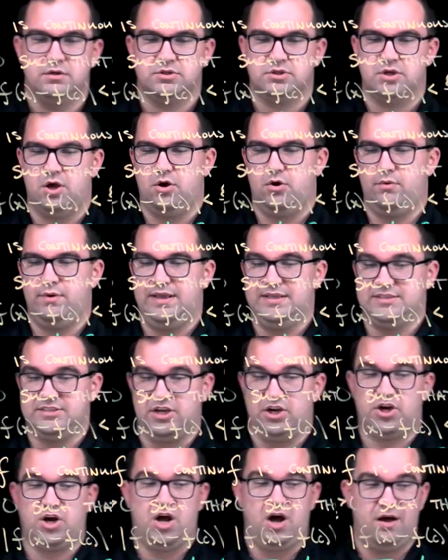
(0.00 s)
So it's
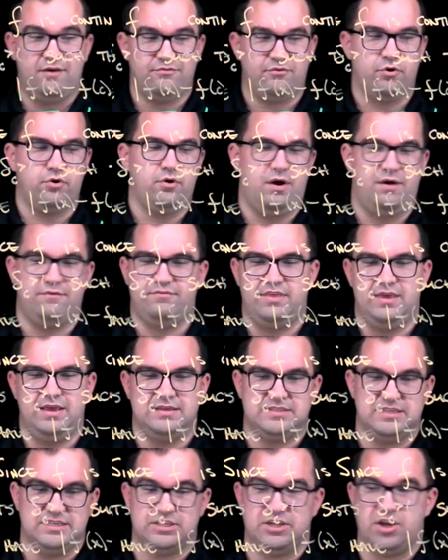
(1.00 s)
a cover of
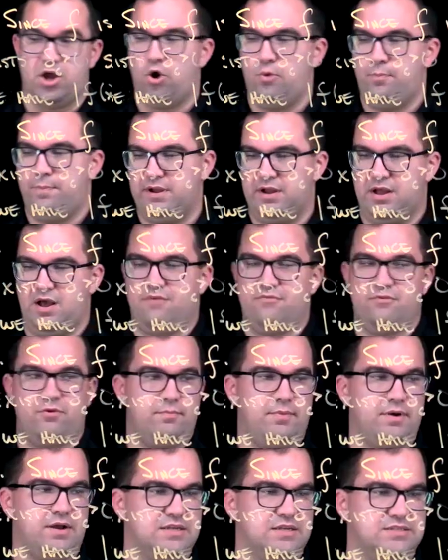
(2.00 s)
this. It's an open cover
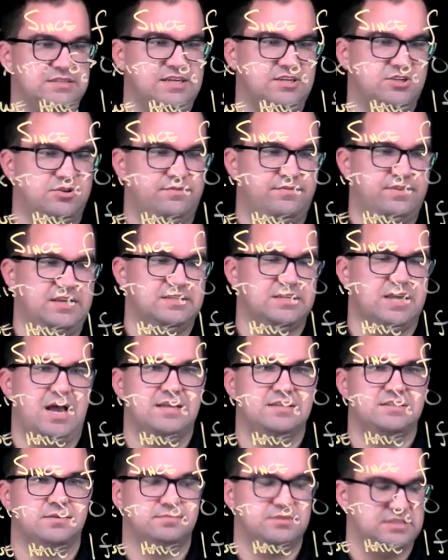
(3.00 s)
because each of these
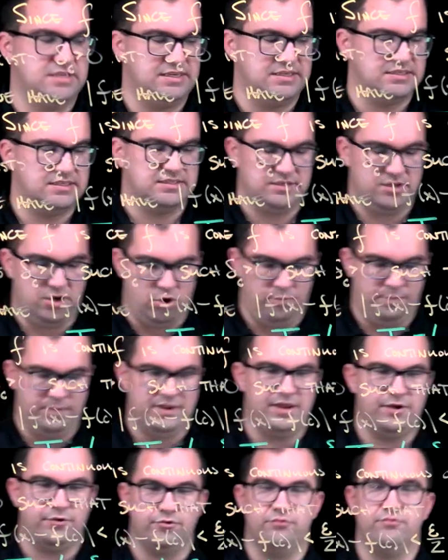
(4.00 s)
I sub C's is an
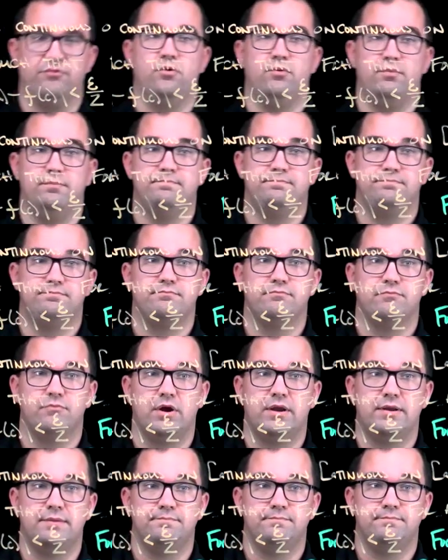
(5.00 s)
open interval,
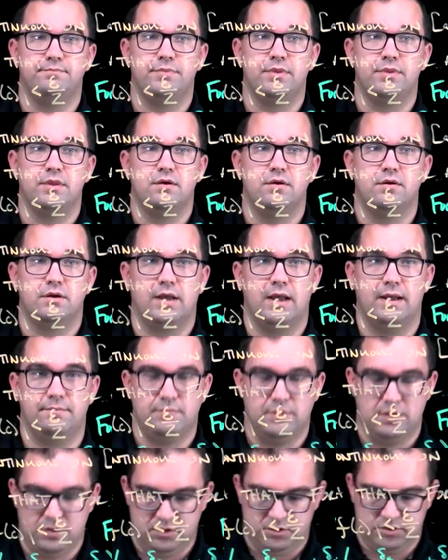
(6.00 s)
right? Okay.
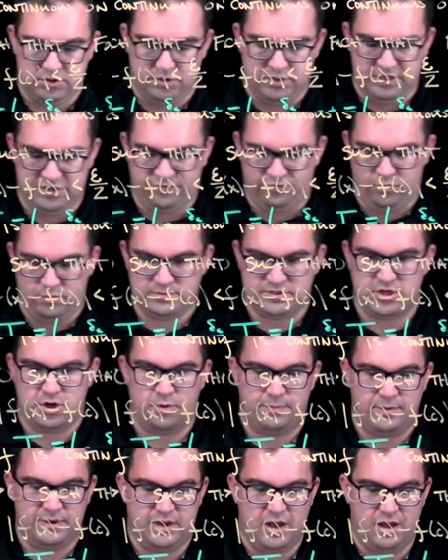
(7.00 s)
So this forms an
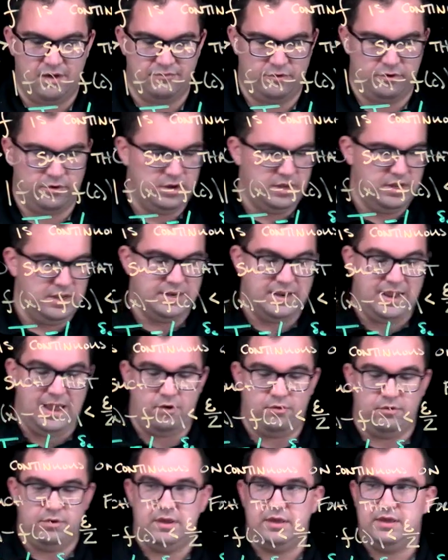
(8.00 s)
open cover.
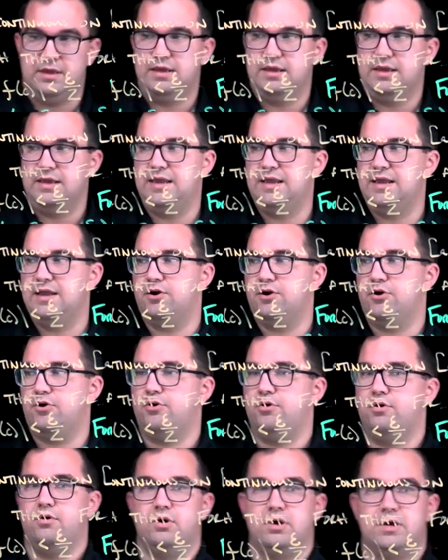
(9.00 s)
Now,
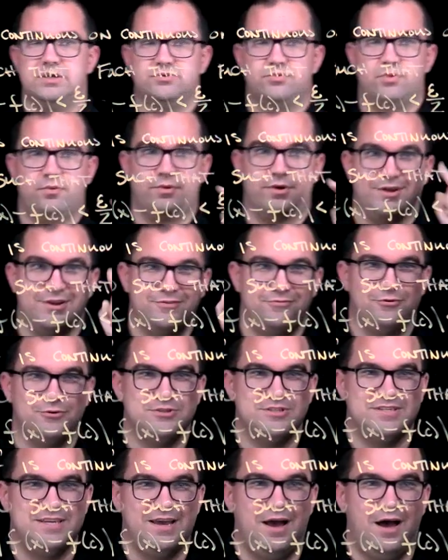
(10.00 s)
here is where we're going to
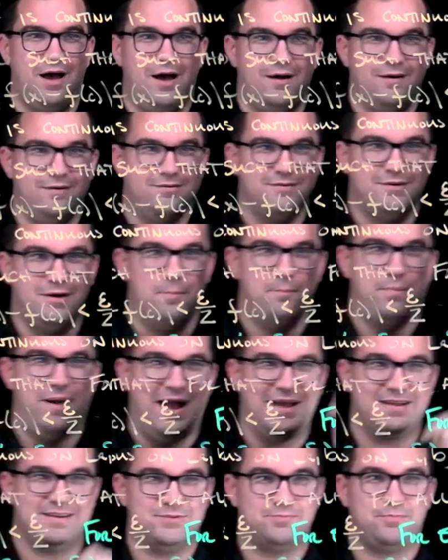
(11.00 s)
first see,
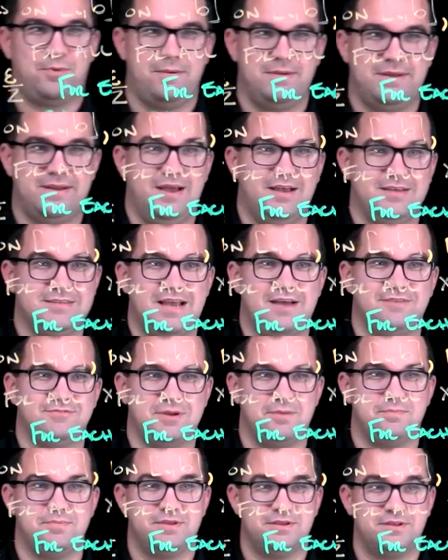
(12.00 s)
compactness probably does have
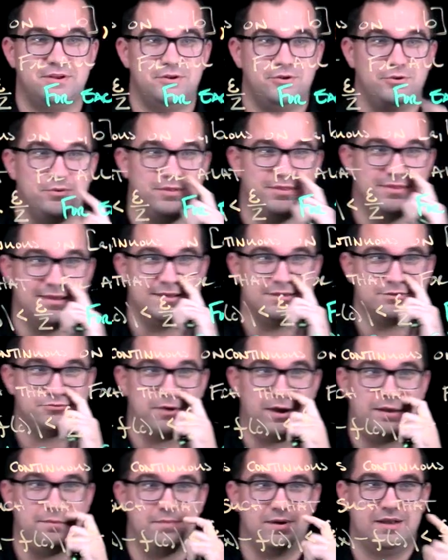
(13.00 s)
something to do with this,
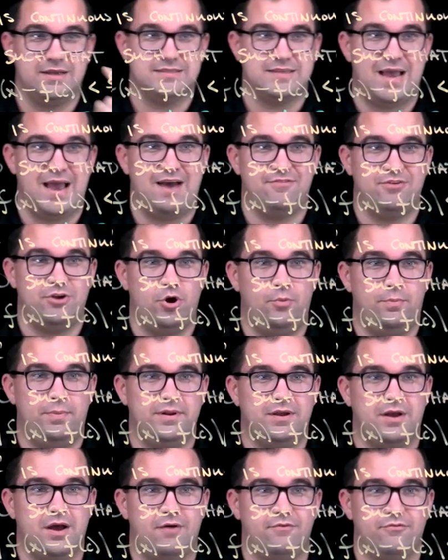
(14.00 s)
right? Because I have an
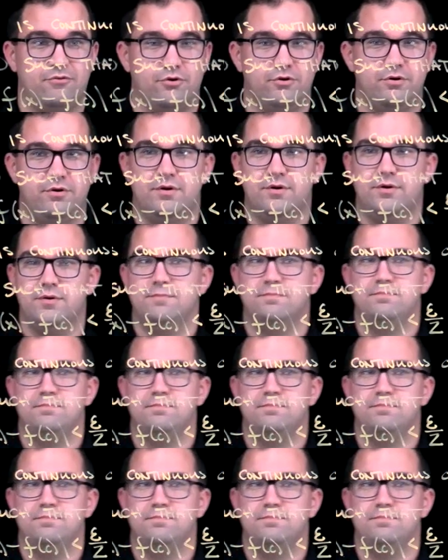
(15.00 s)
open cover.